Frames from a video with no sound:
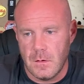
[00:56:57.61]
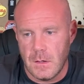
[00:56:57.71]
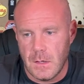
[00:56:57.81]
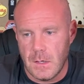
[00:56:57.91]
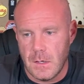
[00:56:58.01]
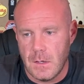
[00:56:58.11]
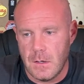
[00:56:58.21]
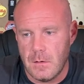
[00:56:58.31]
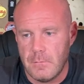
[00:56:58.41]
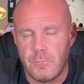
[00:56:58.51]

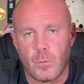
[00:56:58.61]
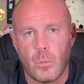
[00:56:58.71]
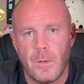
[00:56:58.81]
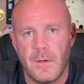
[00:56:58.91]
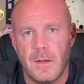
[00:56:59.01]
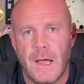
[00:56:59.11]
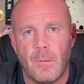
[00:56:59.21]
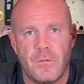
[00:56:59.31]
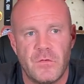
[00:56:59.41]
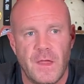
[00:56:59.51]
for women, I
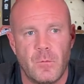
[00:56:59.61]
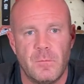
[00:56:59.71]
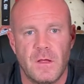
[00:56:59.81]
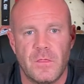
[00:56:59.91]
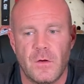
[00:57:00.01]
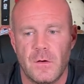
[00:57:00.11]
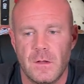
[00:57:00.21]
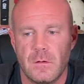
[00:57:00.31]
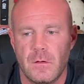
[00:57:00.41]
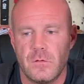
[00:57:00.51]
would say, would be a
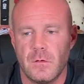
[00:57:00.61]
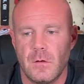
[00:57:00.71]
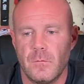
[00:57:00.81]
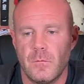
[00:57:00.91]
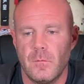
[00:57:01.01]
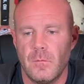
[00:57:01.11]
30. And so,